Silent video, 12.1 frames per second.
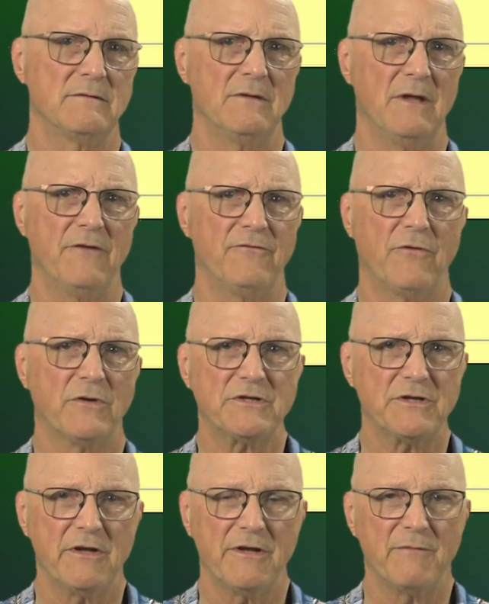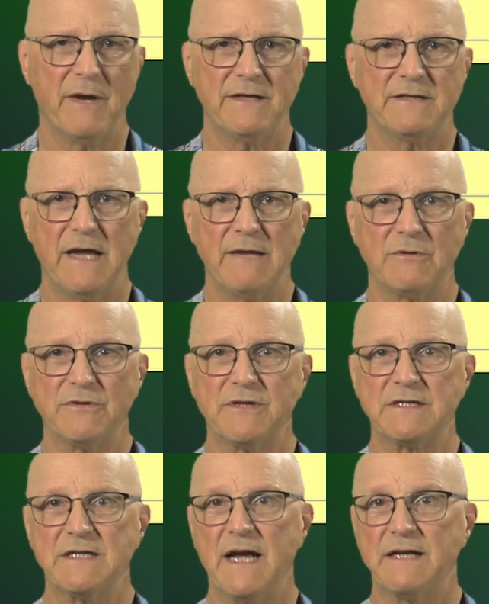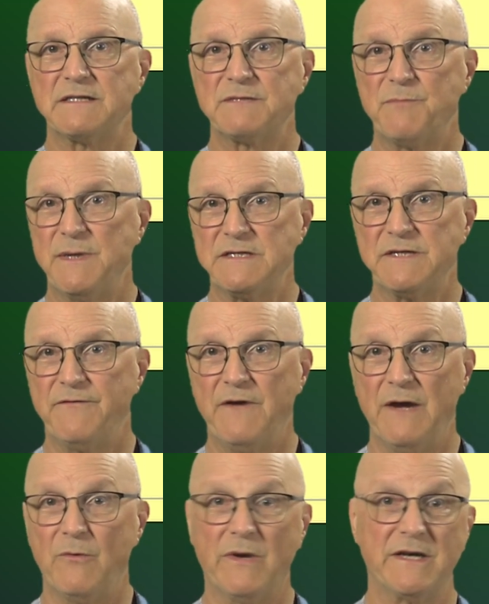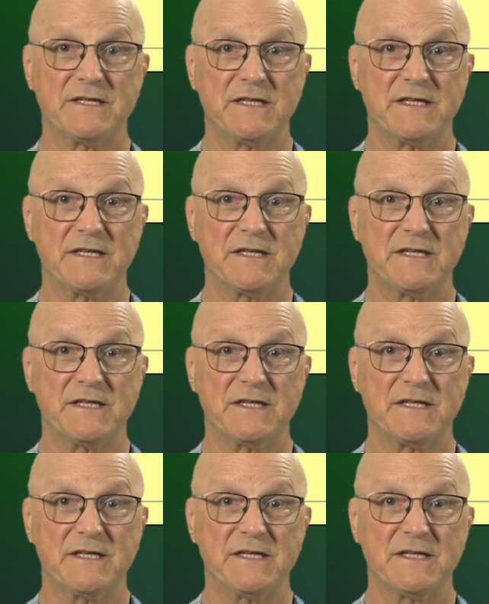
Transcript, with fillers: Well, unfortunately, my table does not specify what